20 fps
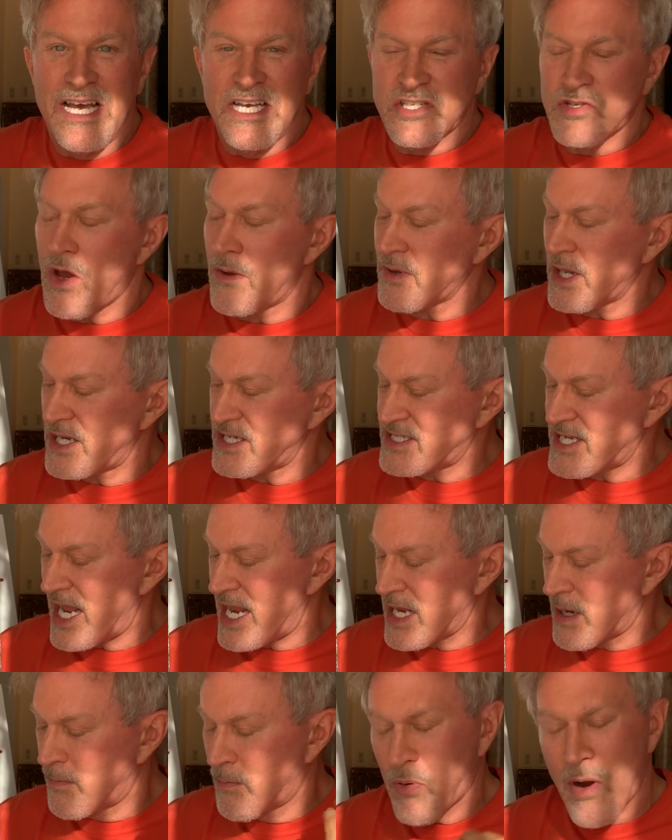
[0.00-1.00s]
So I'm gonna
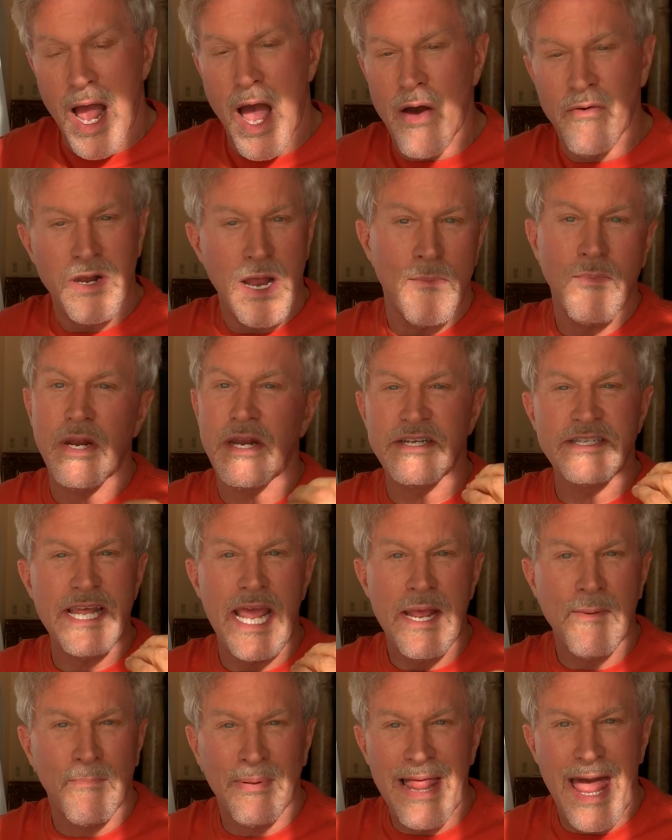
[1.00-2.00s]
take brown, I'm gonna
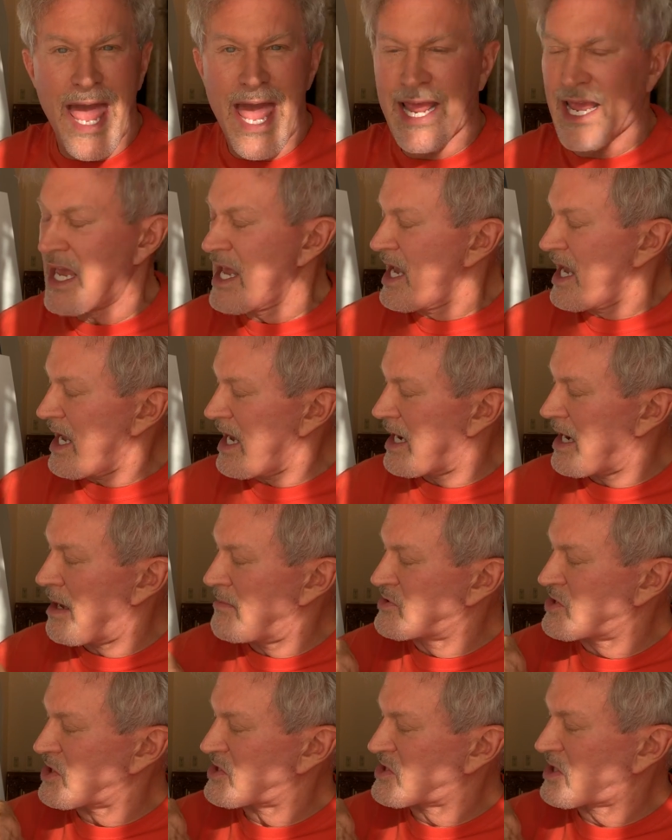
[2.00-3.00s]
take black, and
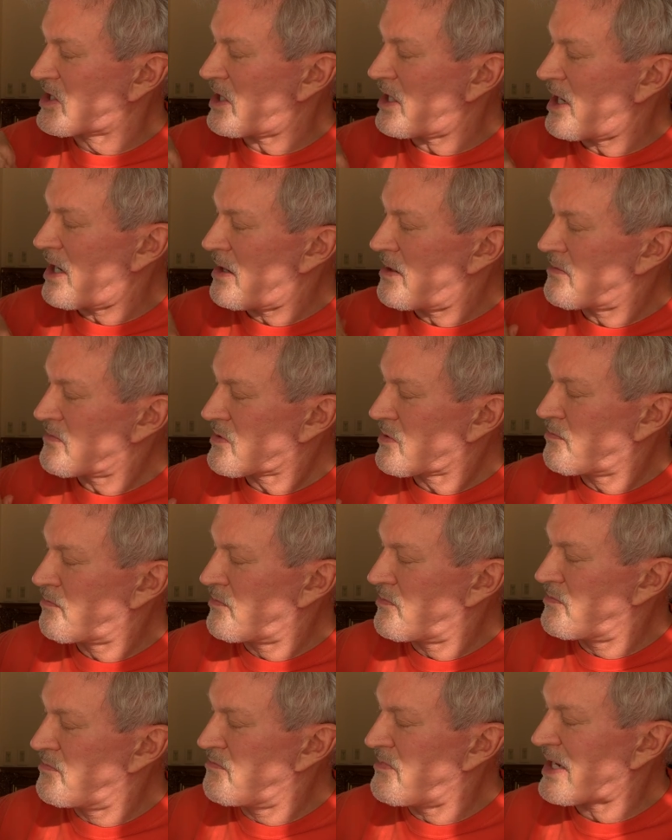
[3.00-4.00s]
I'm just gonna
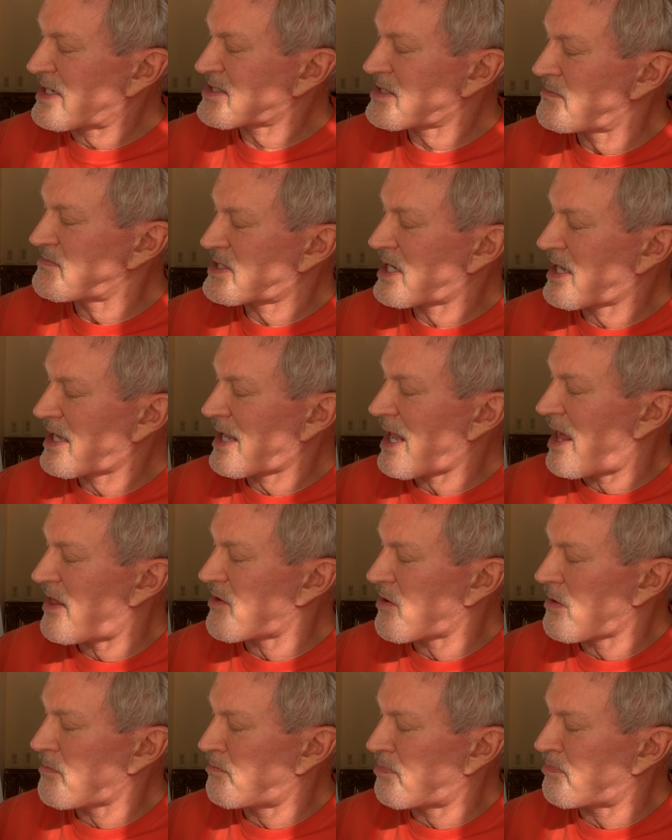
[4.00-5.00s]
mix them
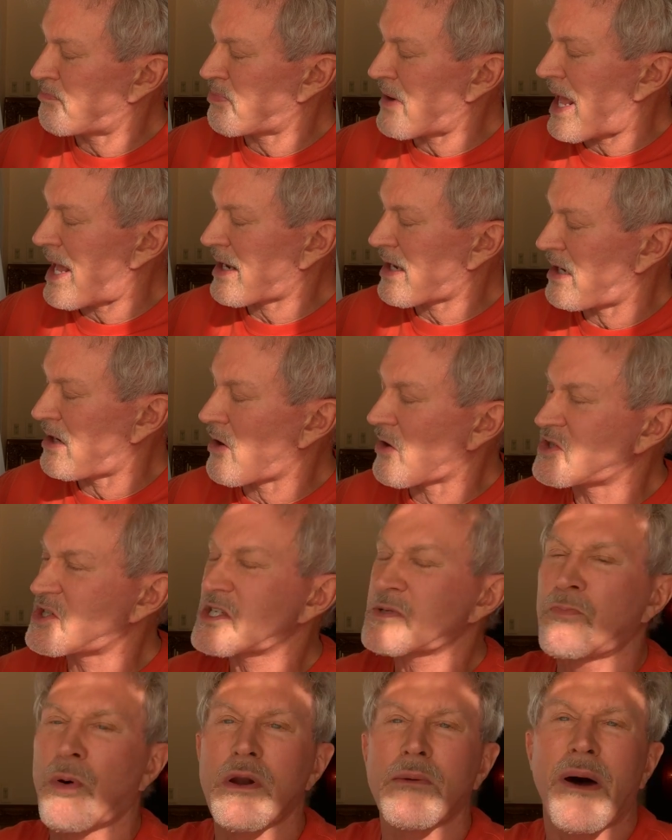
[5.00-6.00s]
together, black, or
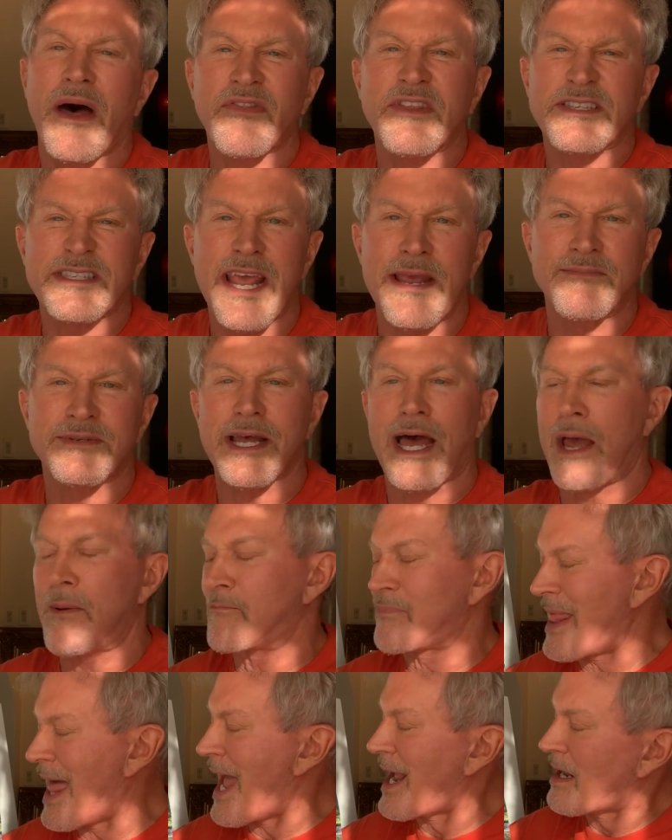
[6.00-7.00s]
just put them on at the same time,
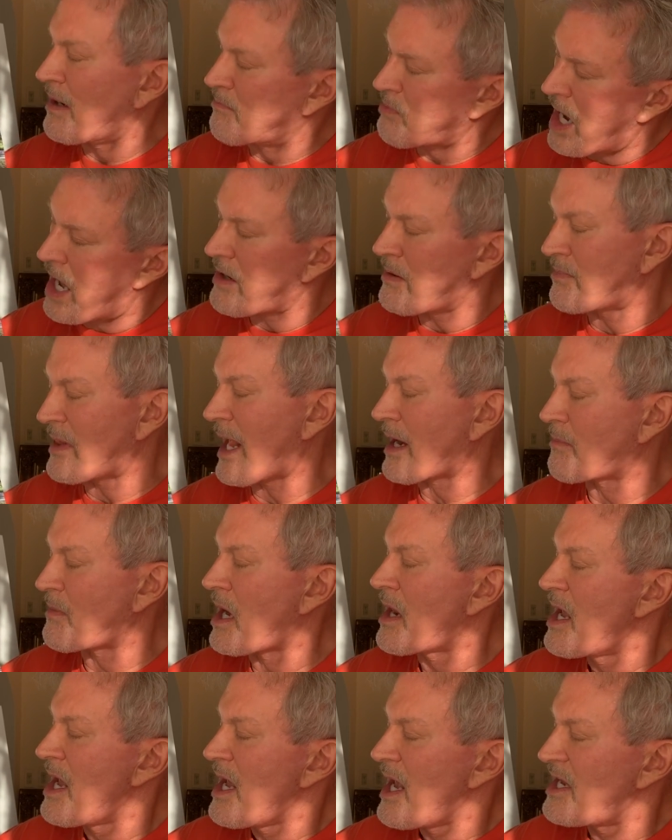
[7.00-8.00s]
black and brown and black and
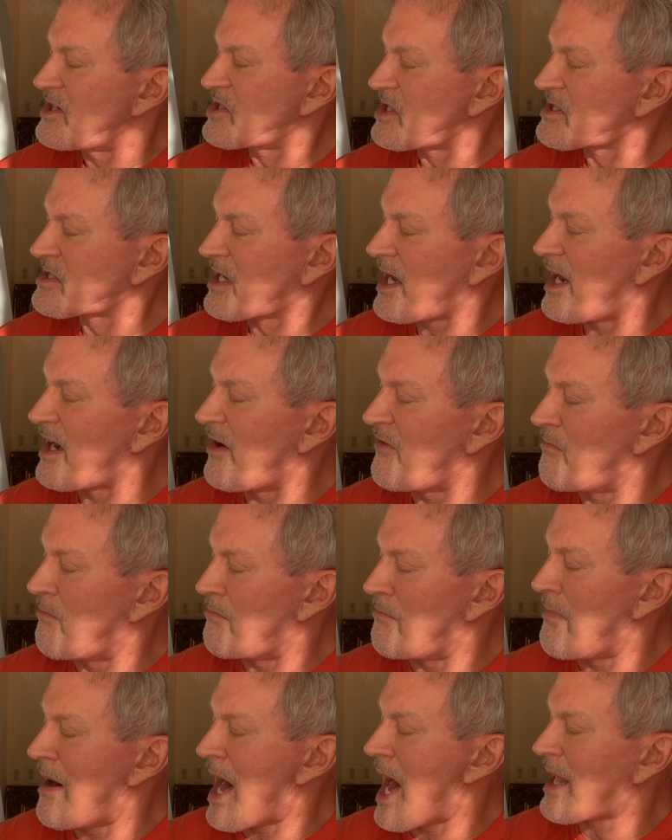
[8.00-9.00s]
brown, and just kind of
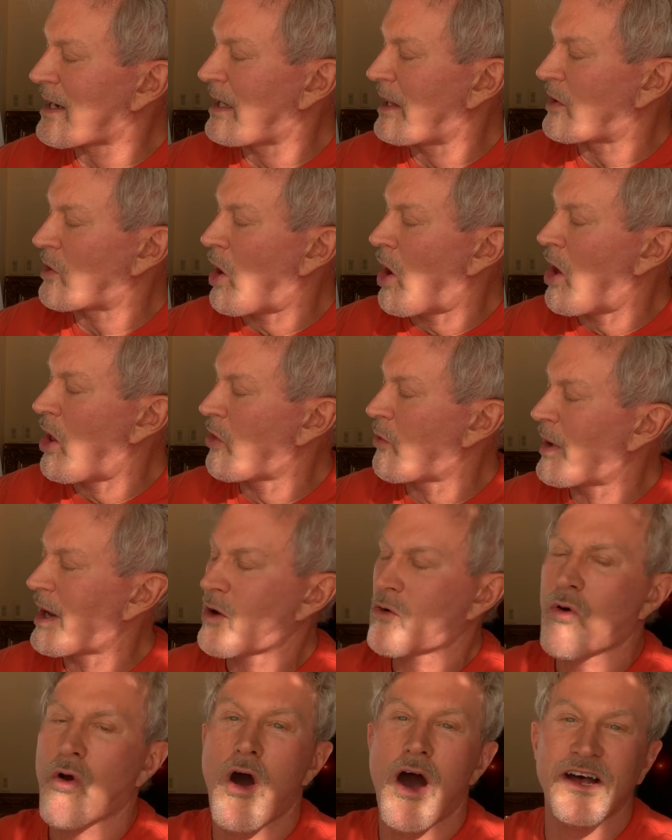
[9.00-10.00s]
model it all the way
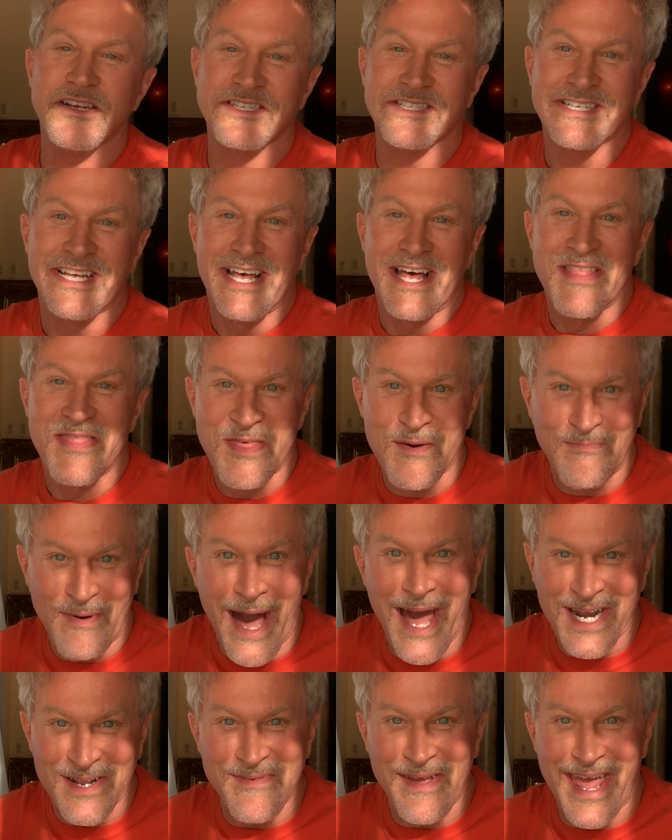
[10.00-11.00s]
across the
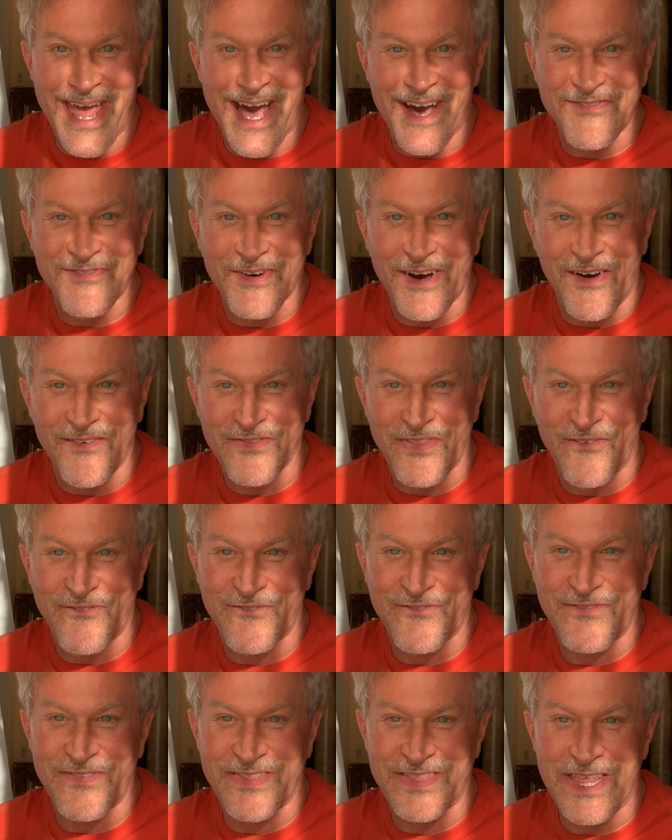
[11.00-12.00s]
bottom half of the,
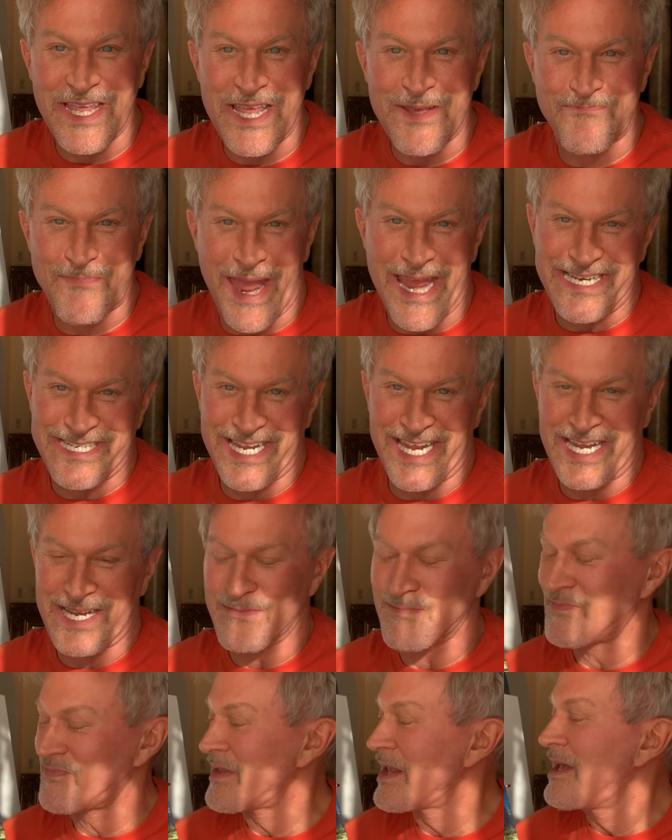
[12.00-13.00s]
the painting
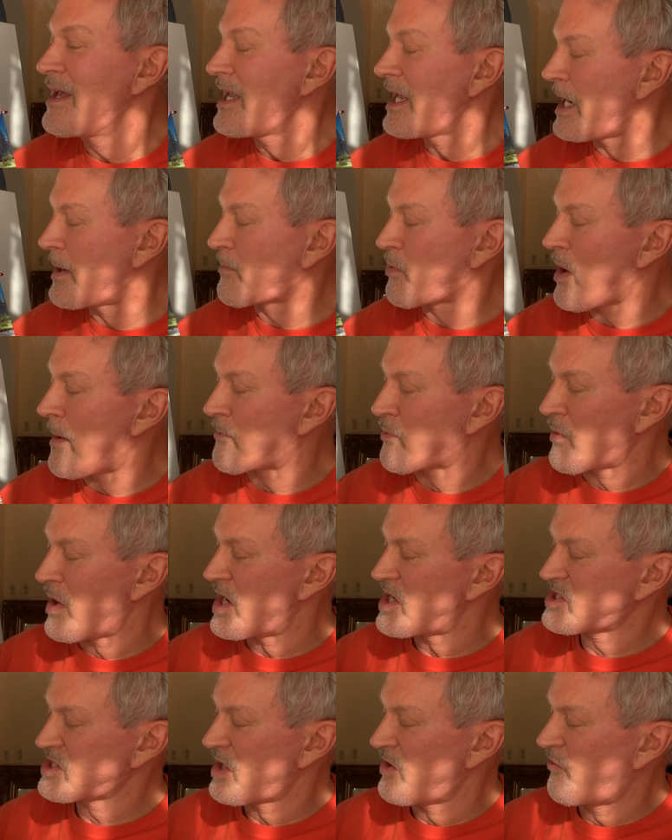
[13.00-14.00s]
in
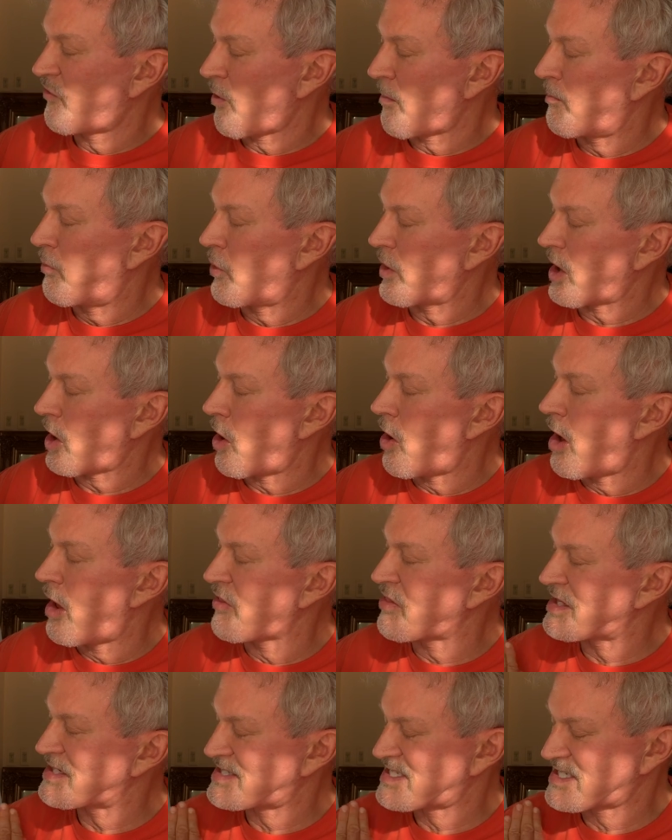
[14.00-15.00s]
preparation for putting all
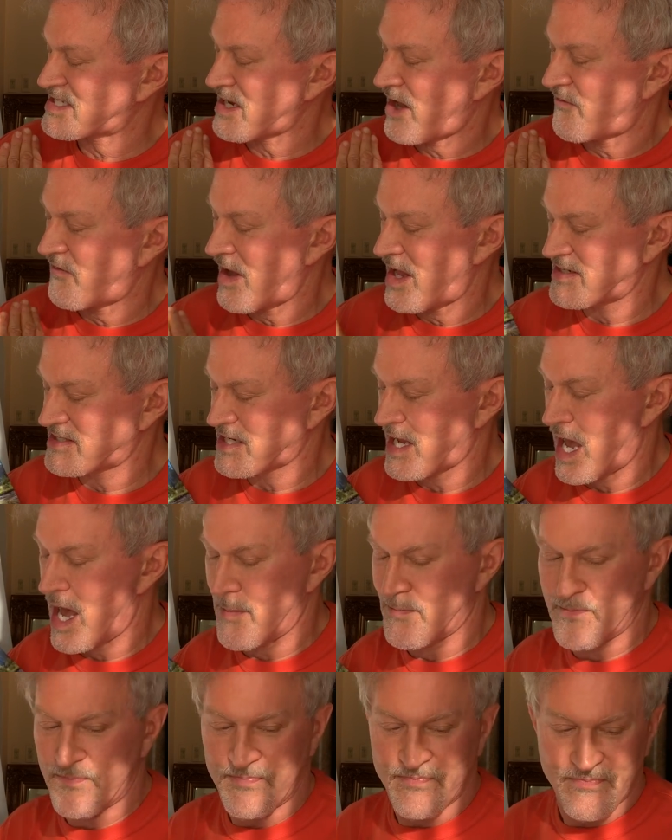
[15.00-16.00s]
this stuff on
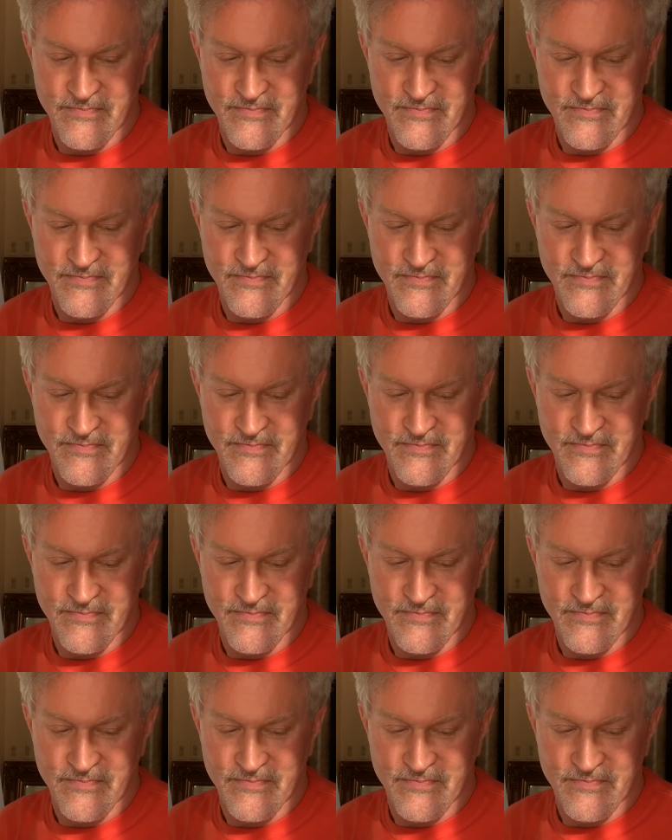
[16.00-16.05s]
top.